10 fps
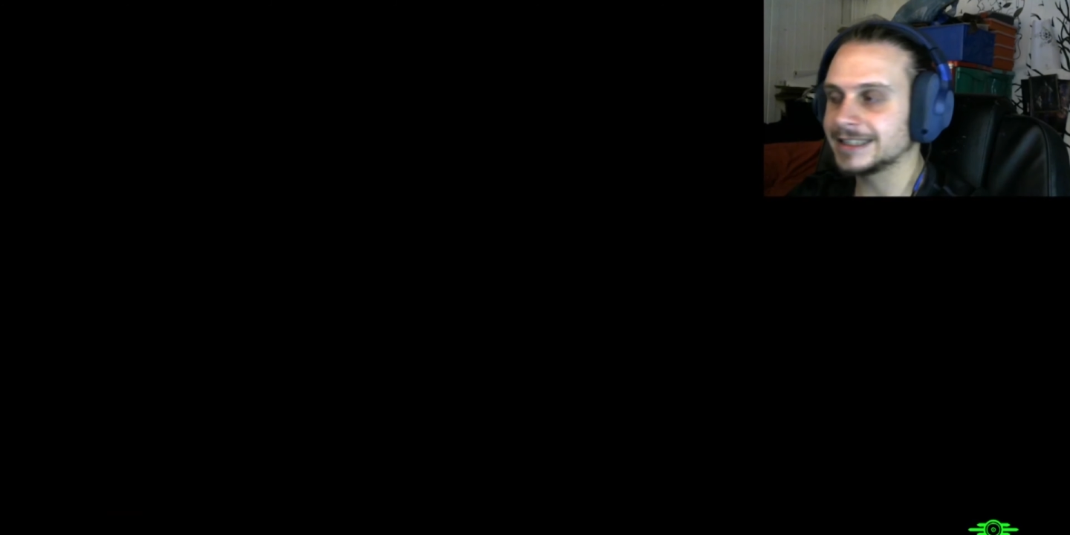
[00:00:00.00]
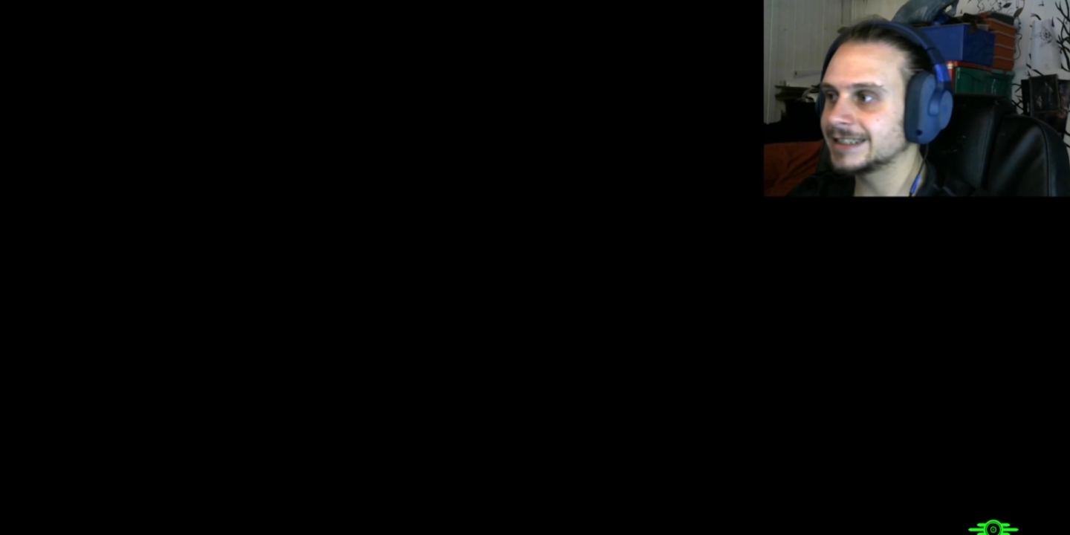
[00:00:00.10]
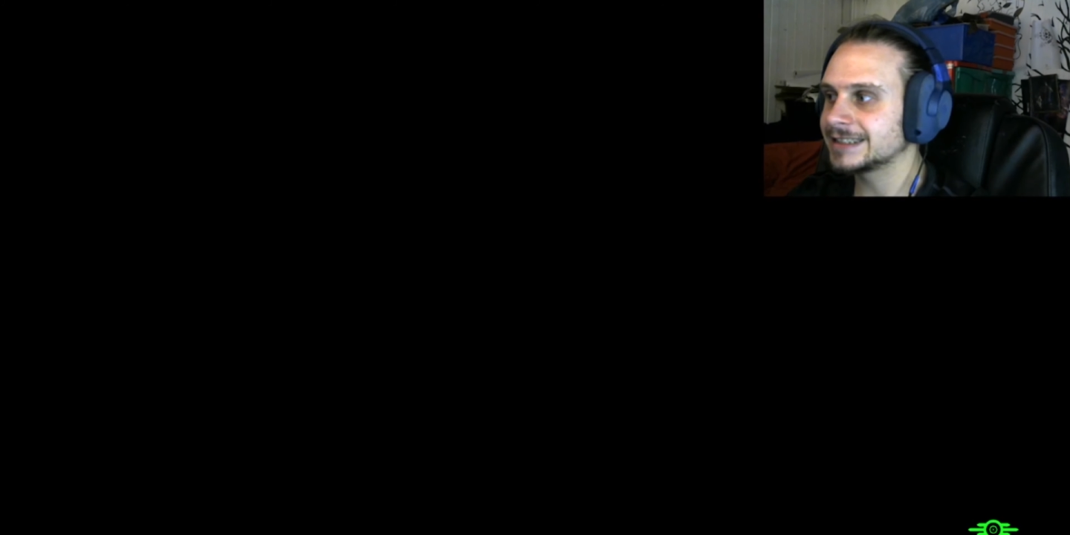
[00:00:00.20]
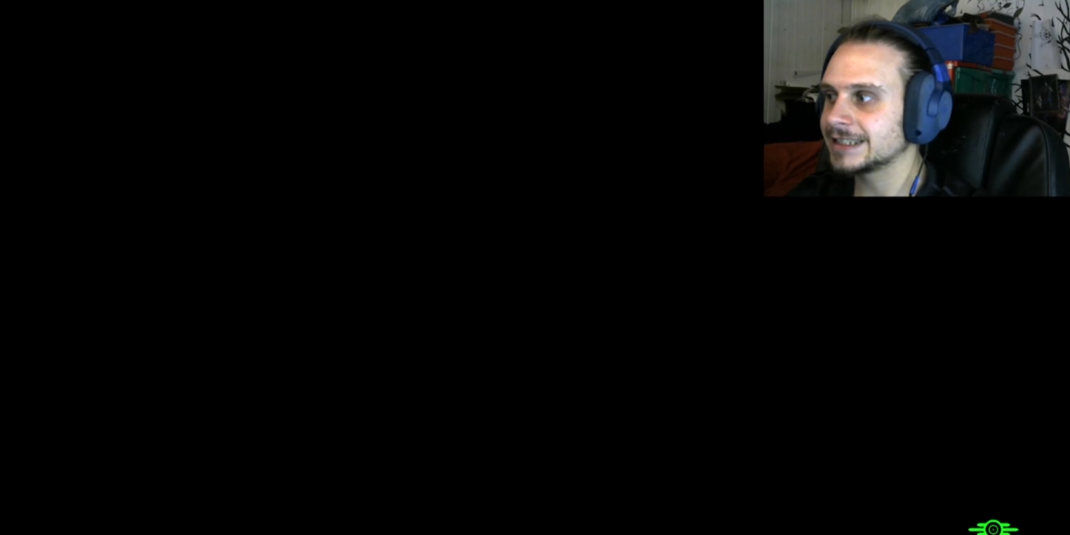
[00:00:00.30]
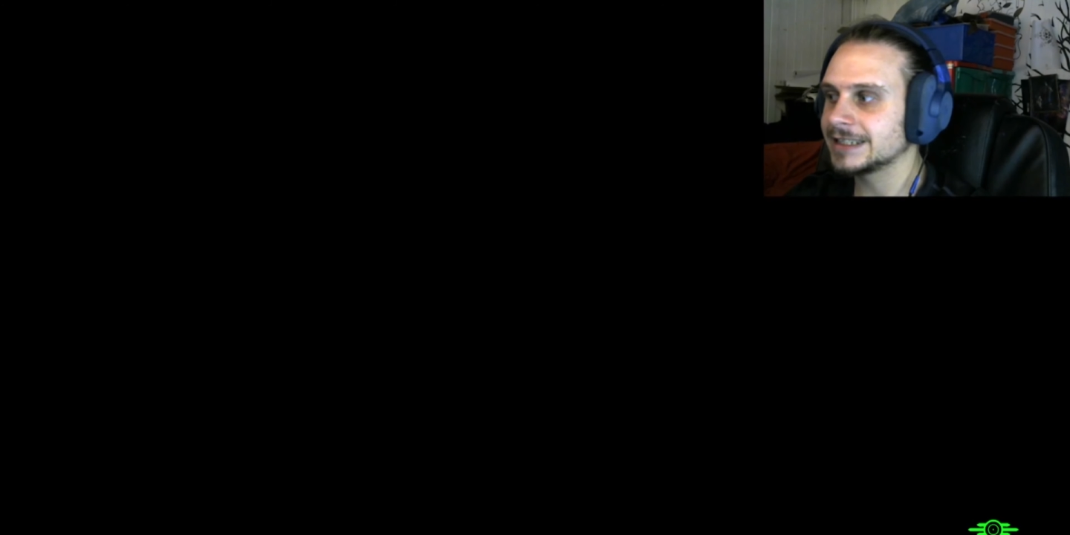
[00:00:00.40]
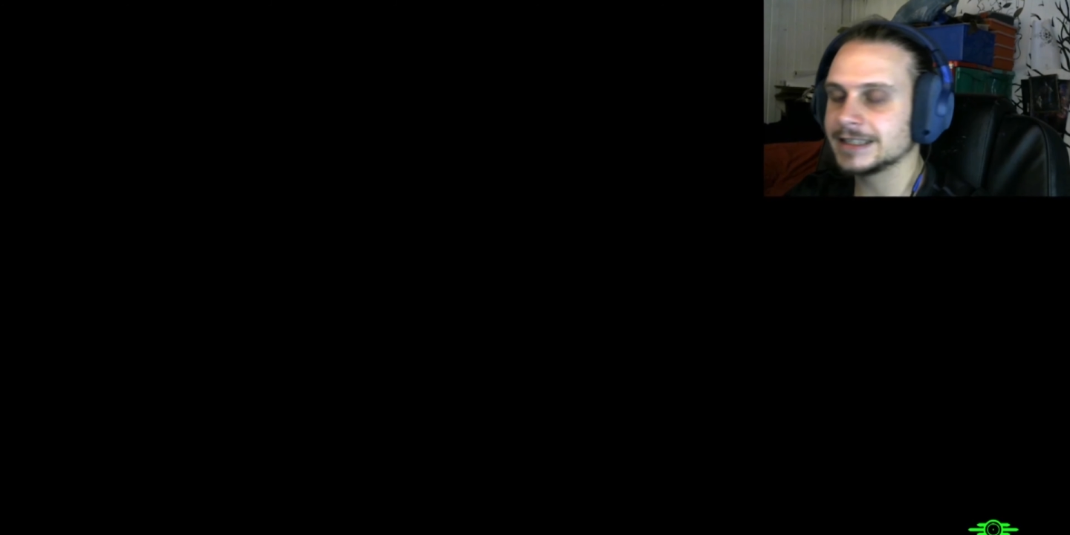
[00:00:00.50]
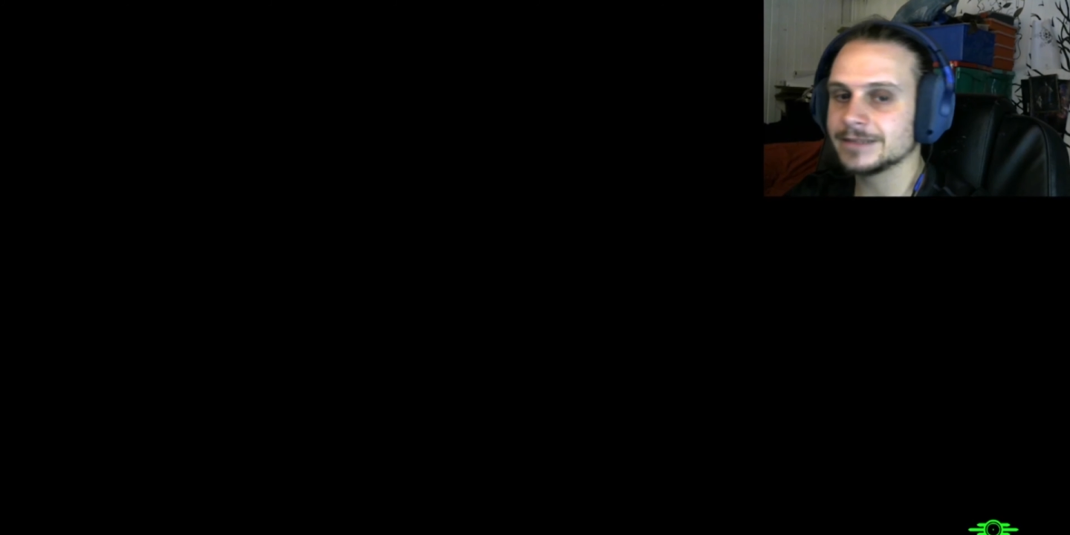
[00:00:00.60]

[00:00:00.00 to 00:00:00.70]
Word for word: easy